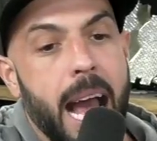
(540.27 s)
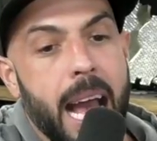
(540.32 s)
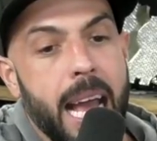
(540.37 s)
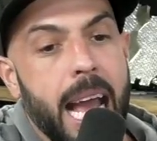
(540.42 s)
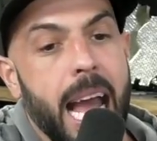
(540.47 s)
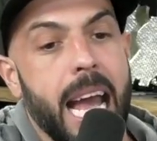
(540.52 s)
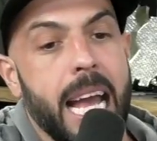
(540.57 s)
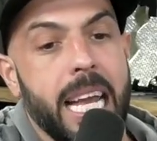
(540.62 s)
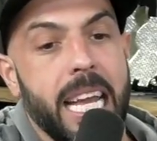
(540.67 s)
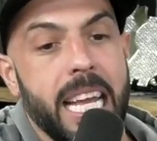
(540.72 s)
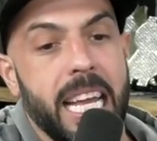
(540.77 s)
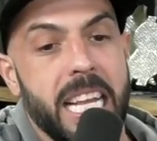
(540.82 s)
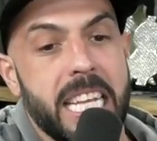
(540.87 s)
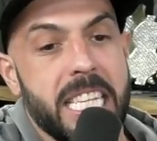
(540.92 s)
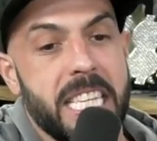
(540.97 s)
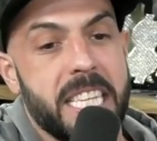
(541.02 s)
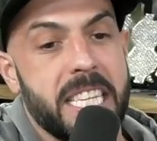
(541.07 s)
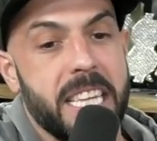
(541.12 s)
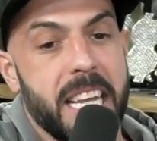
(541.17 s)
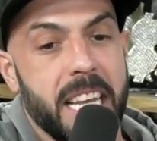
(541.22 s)
I had
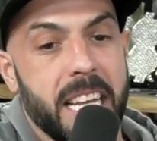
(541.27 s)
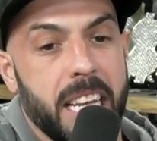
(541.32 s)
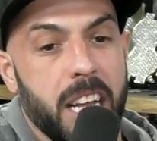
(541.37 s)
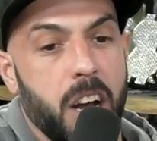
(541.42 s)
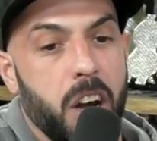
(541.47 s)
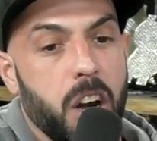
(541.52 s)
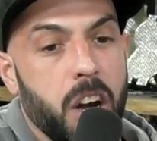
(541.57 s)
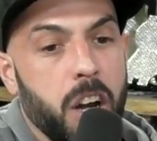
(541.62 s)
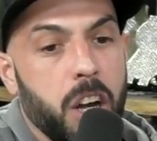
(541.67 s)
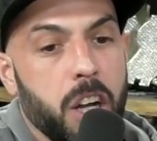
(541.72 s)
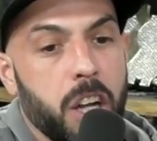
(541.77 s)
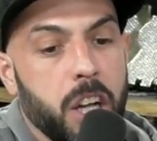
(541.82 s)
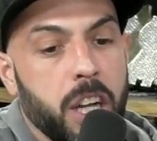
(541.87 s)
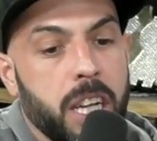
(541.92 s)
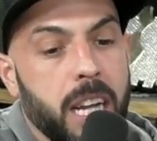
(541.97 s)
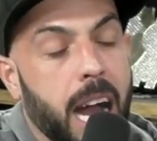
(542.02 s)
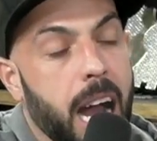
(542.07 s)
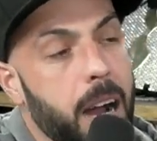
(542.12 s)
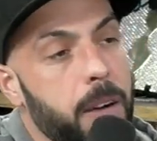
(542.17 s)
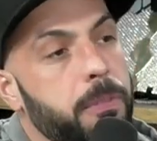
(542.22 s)
instant
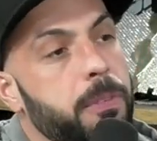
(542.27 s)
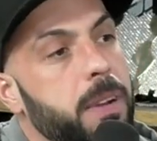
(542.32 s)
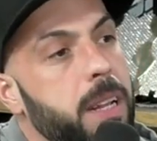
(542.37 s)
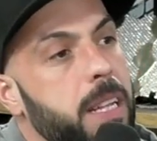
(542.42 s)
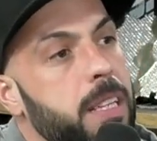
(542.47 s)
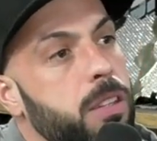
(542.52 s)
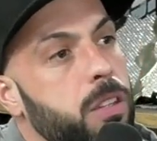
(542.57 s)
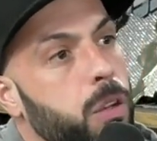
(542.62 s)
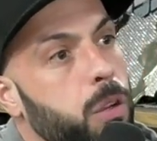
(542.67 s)
confidence